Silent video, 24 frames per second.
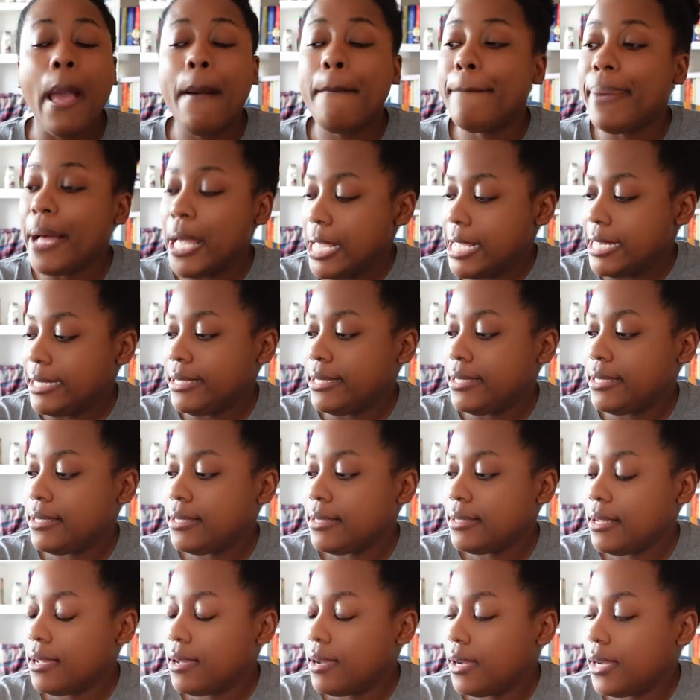But,
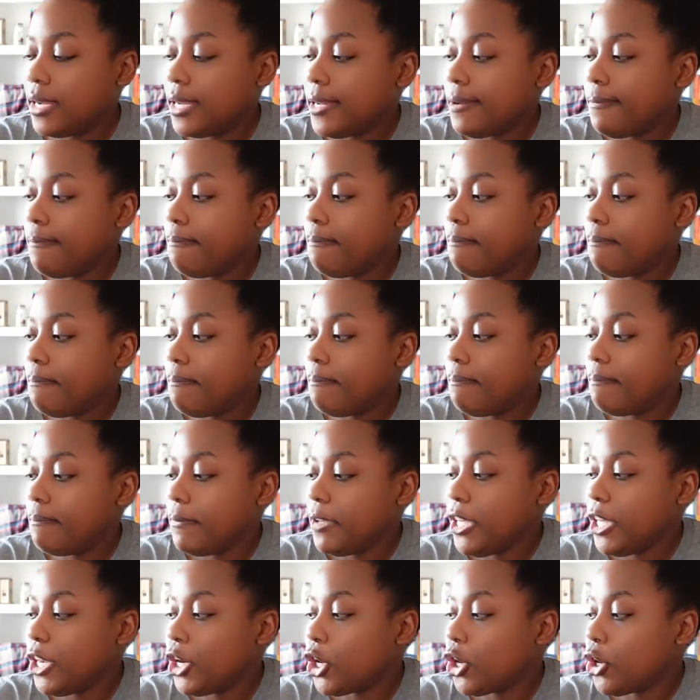
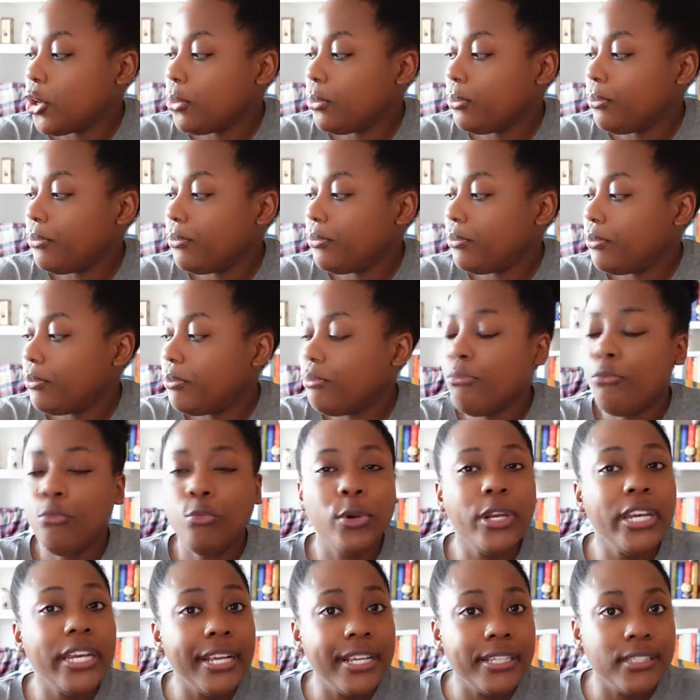you know,
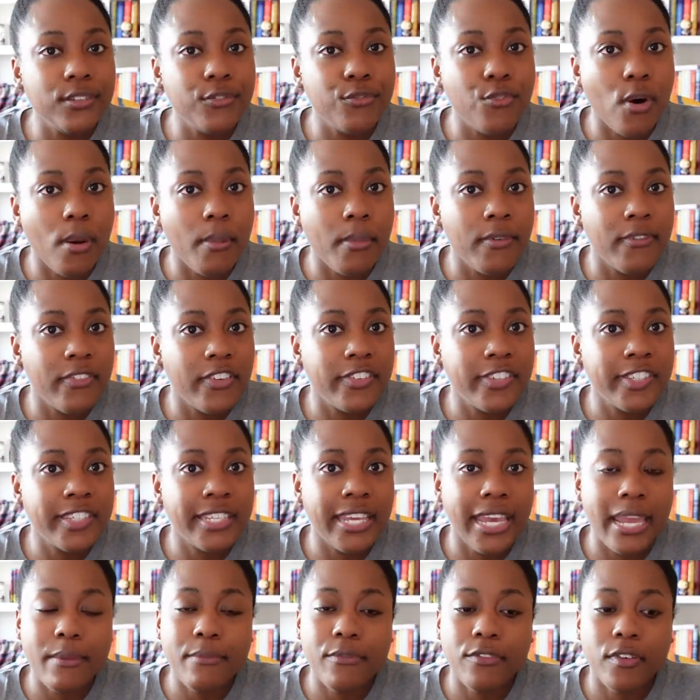reading is a form of
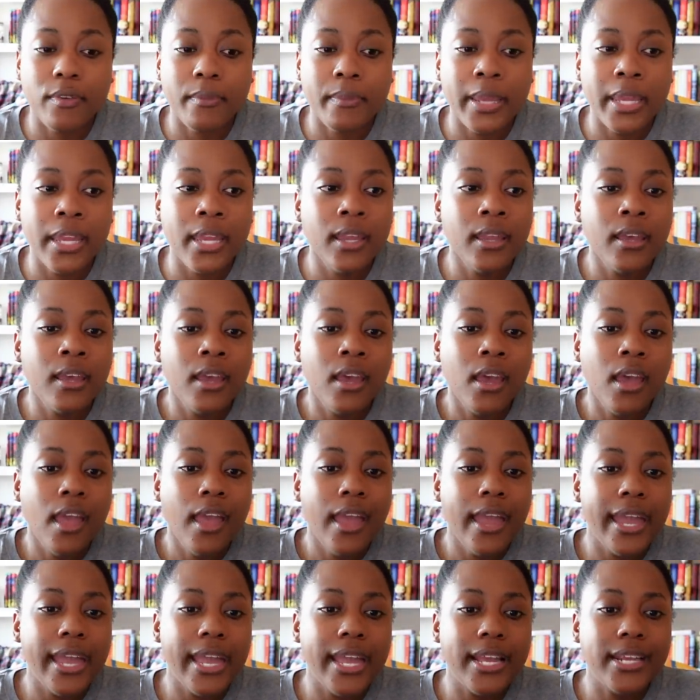escape for me.
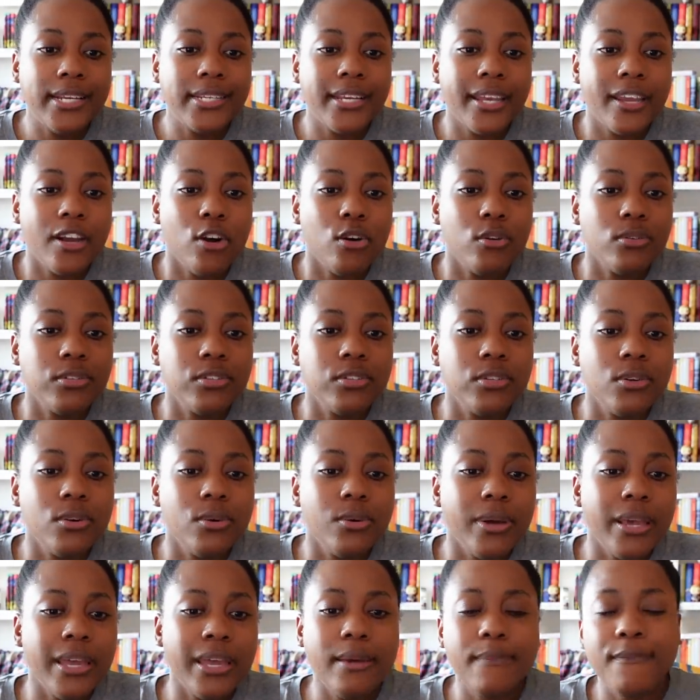And I
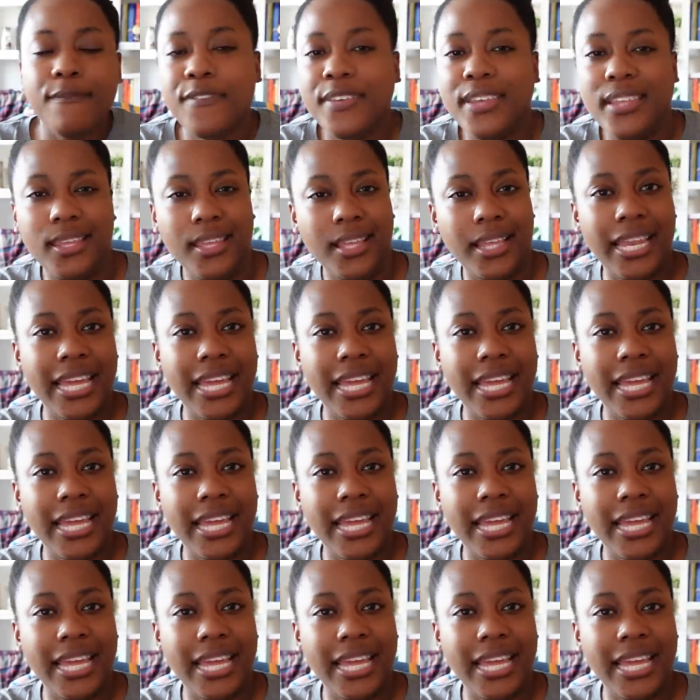also am feeling